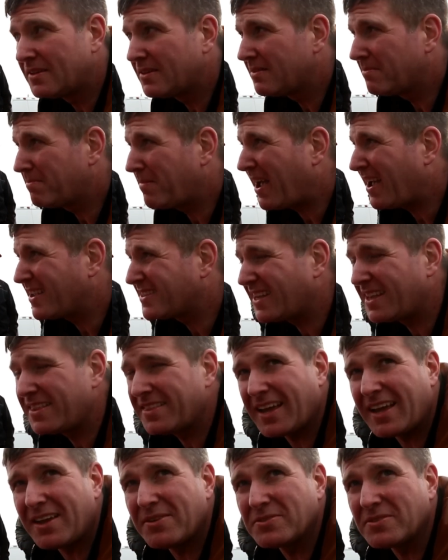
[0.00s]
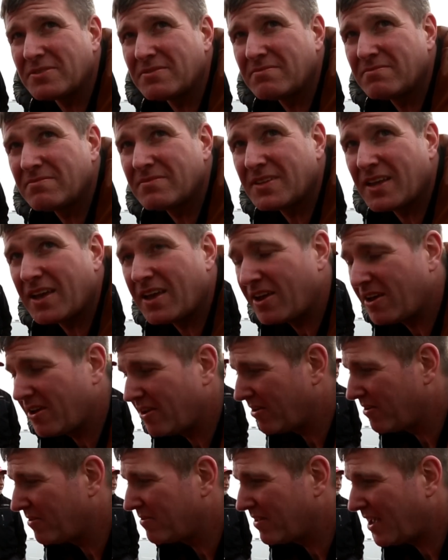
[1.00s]
About 10,000.
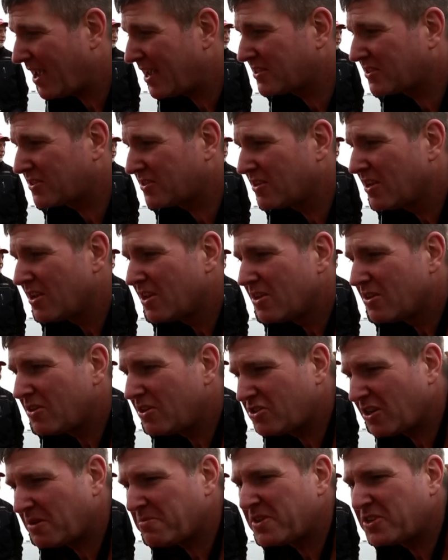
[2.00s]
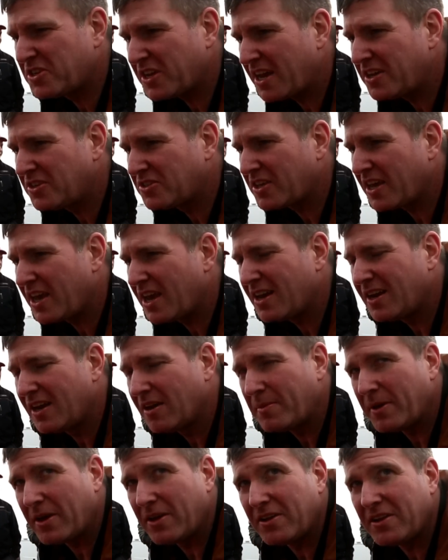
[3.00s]
So that's, you generally change gear a
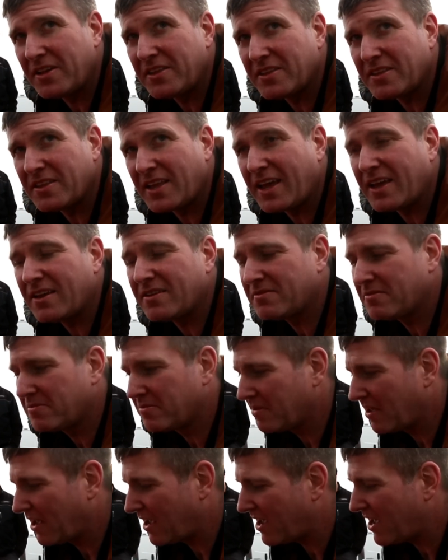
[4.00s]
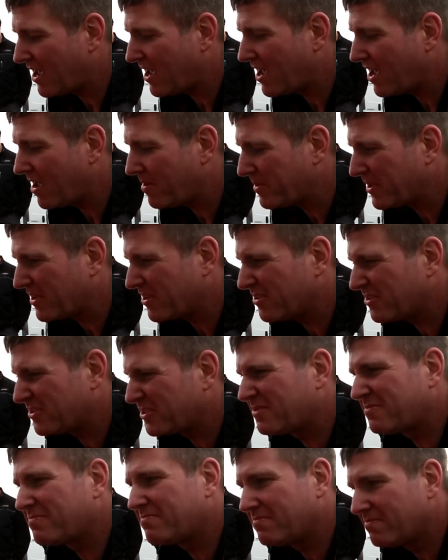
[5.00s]
little bit earlier than that
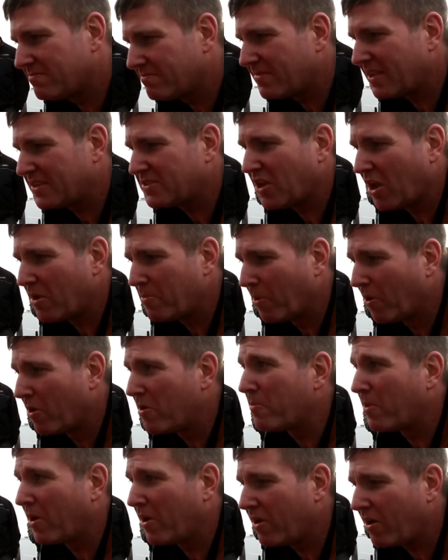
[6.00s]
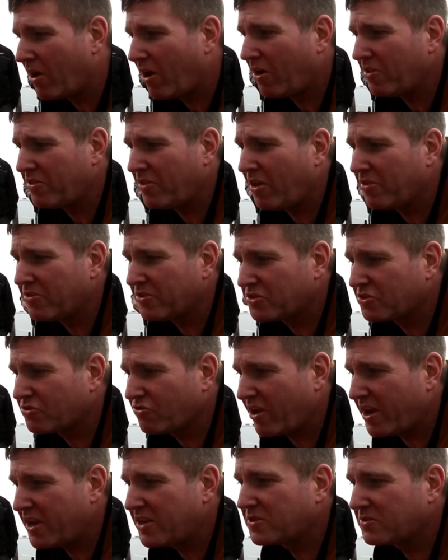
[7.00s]
because there's no point. But on the
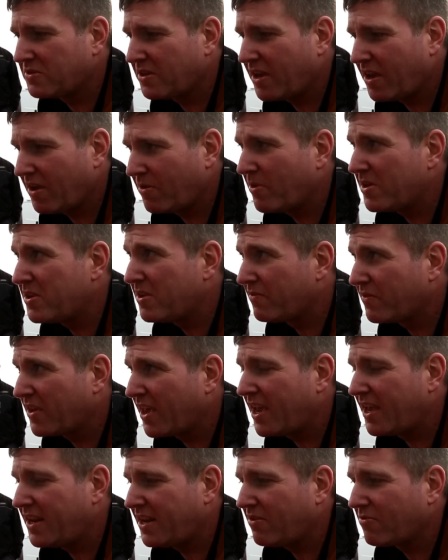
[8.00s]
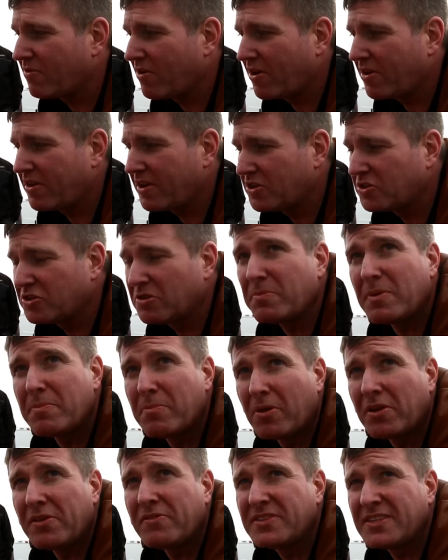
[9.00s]
straights, yeah, when you've geared it right, it should be
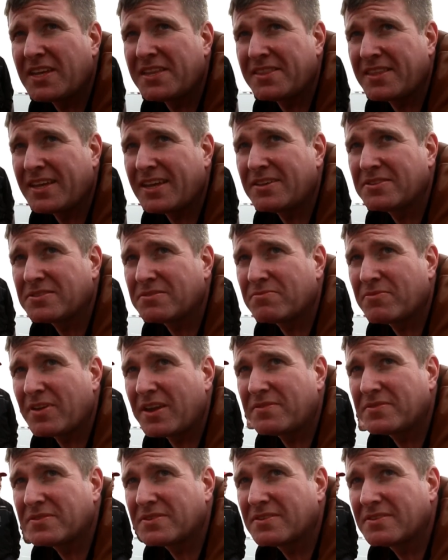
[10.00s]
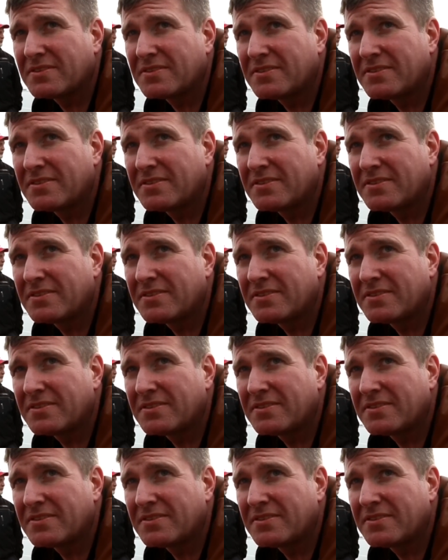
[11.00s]
pulling 10,000 revs.